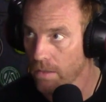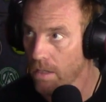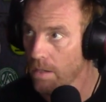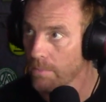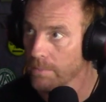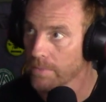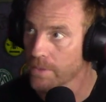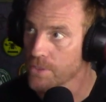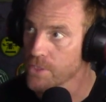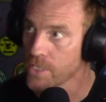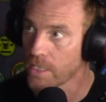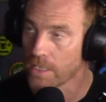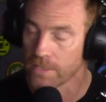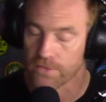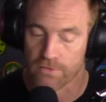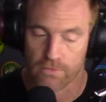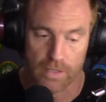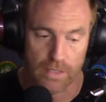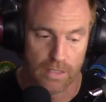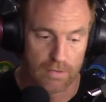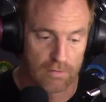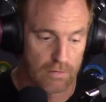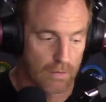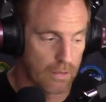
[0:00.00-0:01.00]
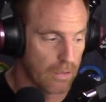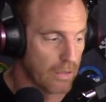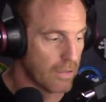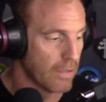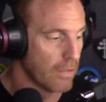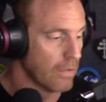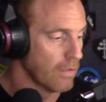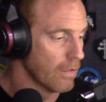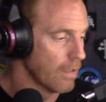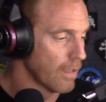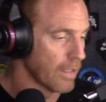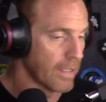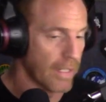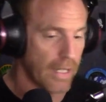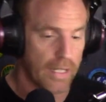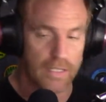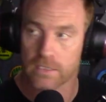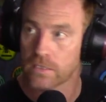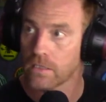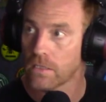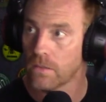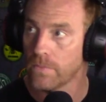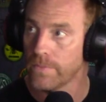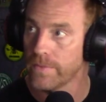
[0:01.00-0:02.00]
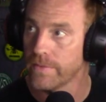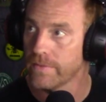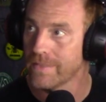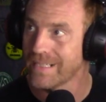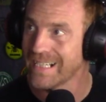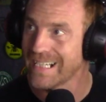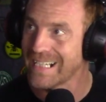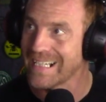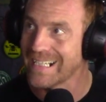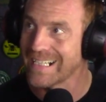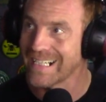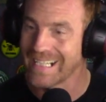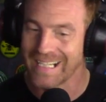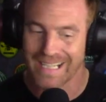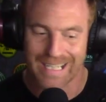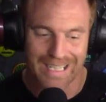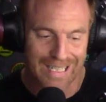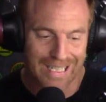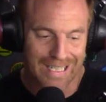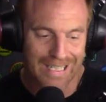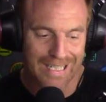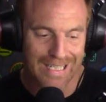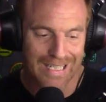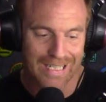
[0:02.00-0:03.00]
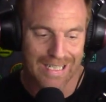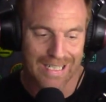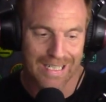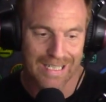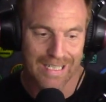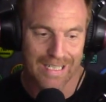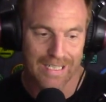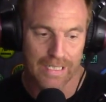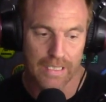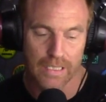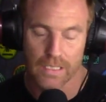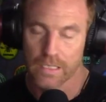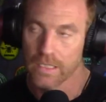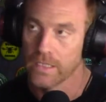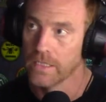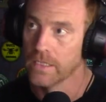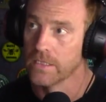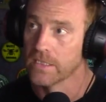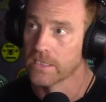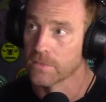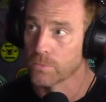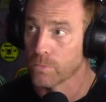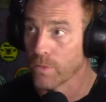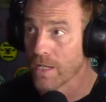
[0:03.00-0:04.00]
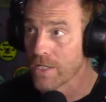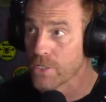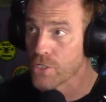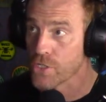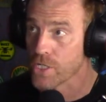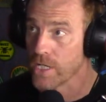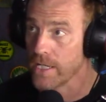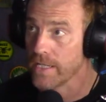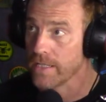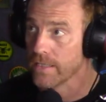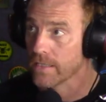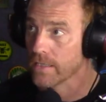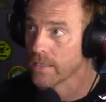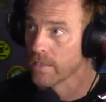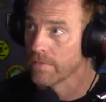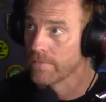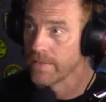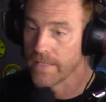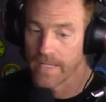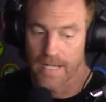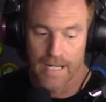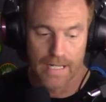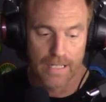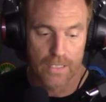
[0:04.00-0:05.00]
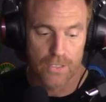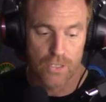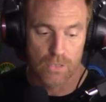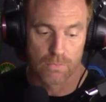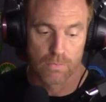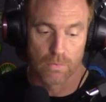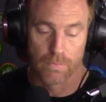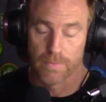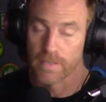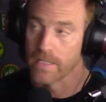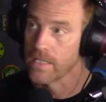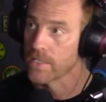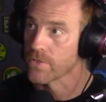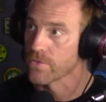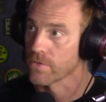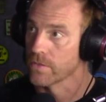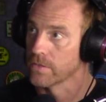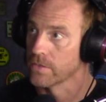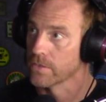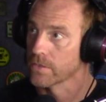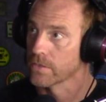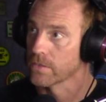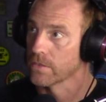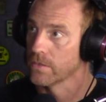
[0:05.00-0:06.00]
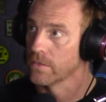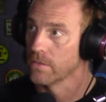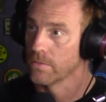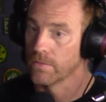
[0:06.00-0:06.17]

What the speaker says: I'm going to share the screen. That's what I'm going to do. Okay, so we got a spreadsheet of the eligible patrons.